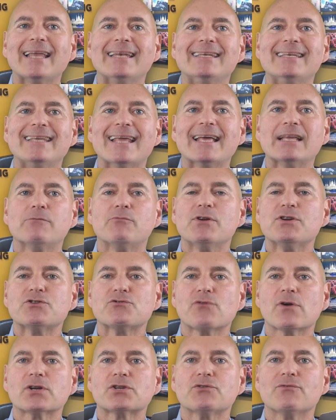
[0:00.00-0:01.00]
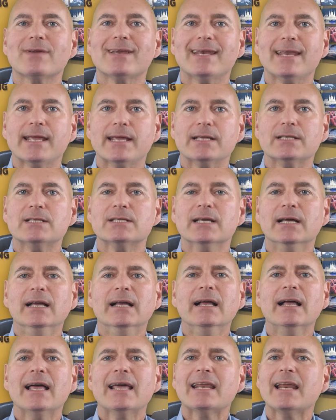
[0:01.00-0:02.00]
and debt restructuring needs
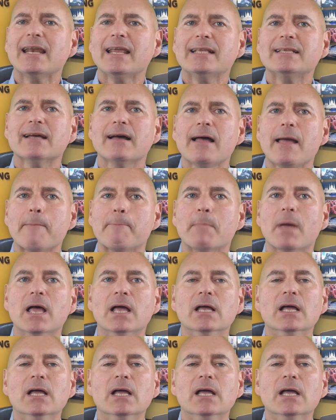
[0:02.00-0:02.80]
at any time.